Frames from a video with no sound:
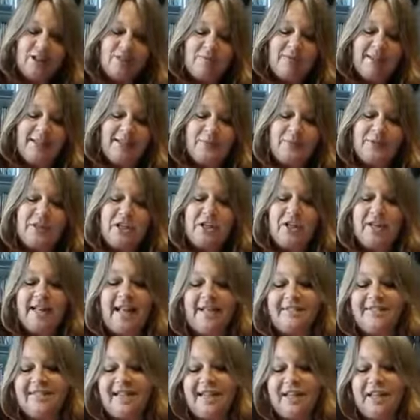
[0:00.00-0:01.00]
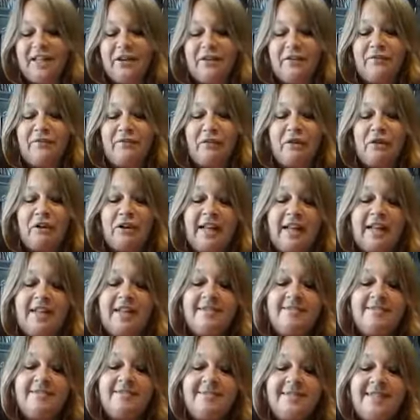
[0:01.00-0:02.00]
Because when you look outside here in
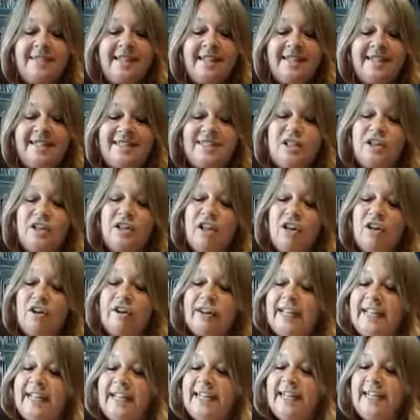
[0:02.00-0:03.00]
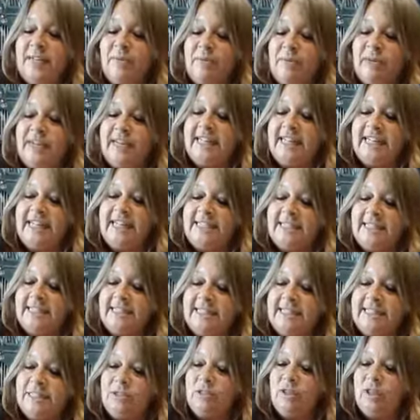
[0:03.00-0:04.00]
Florida, it's still all green and pretty.
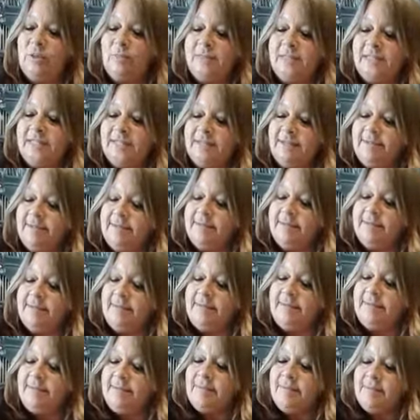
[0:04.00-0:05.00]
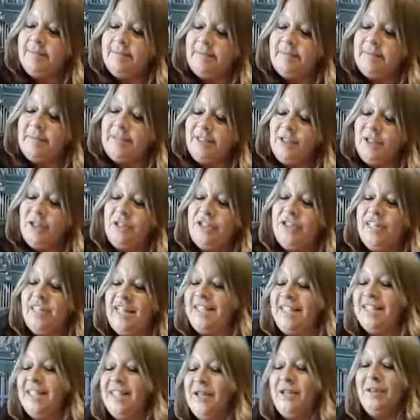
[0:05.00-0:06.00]
Whoops. Told you, it
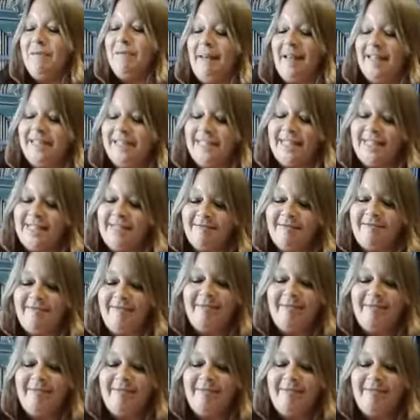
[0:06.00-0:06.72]
gets a little messy.